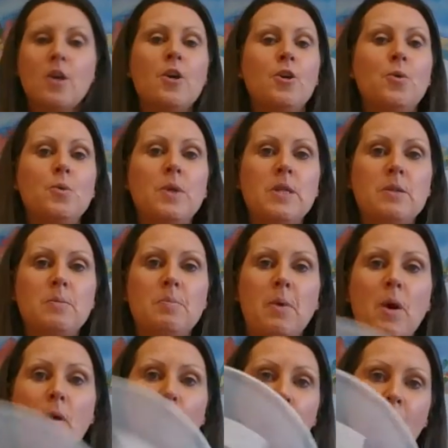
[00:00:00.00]
You'll need a
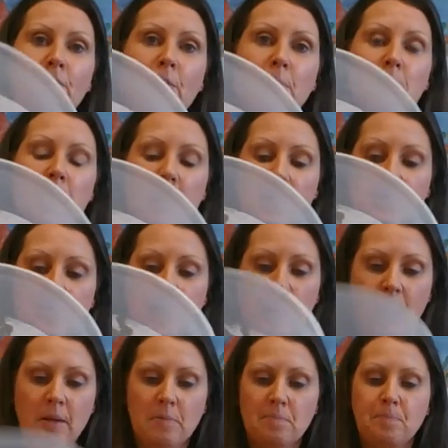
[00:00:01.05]
bowl for
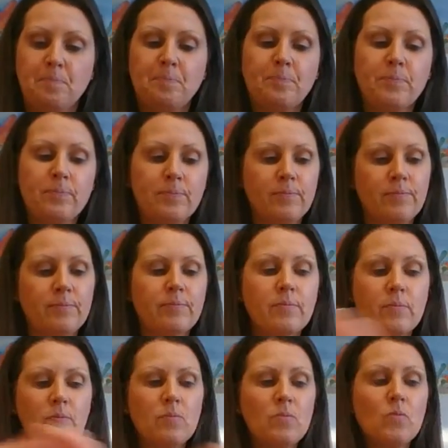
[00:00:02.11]
mixing.
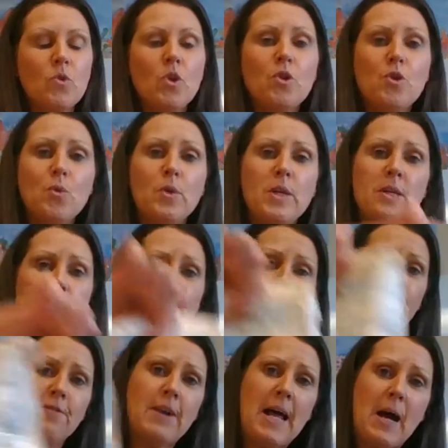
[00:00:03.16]
You'll need some
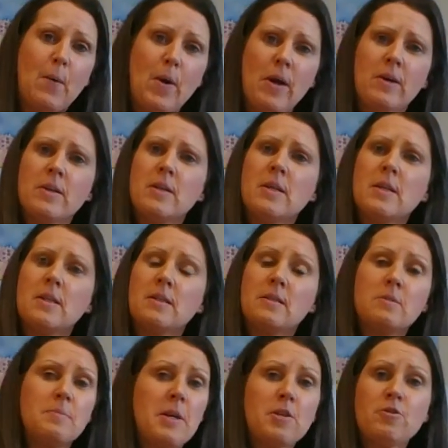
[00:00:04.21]
flour.
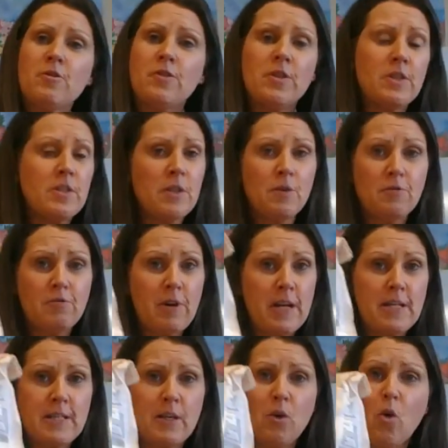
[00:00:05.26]
Doesn't matter if it's
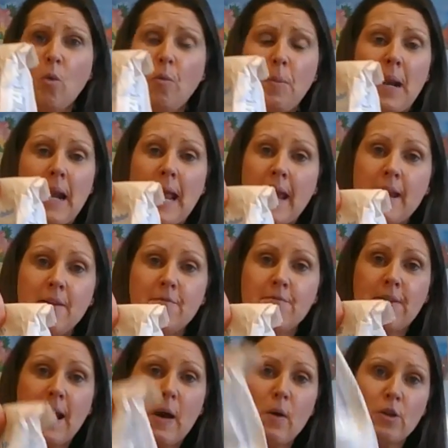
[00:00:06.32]
self-raising or plain
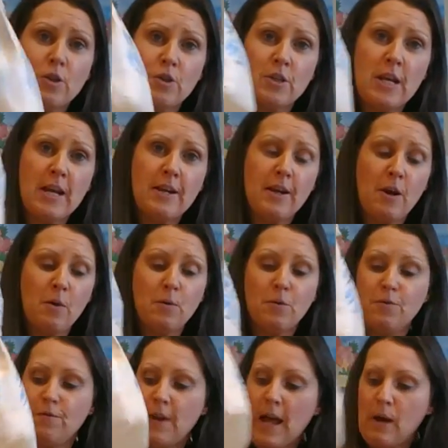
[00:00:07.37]
flour, just any old
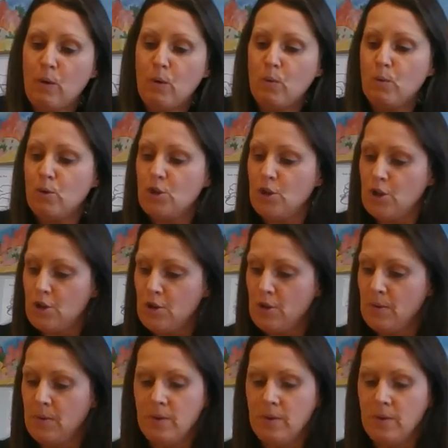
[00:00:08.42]
flour will do.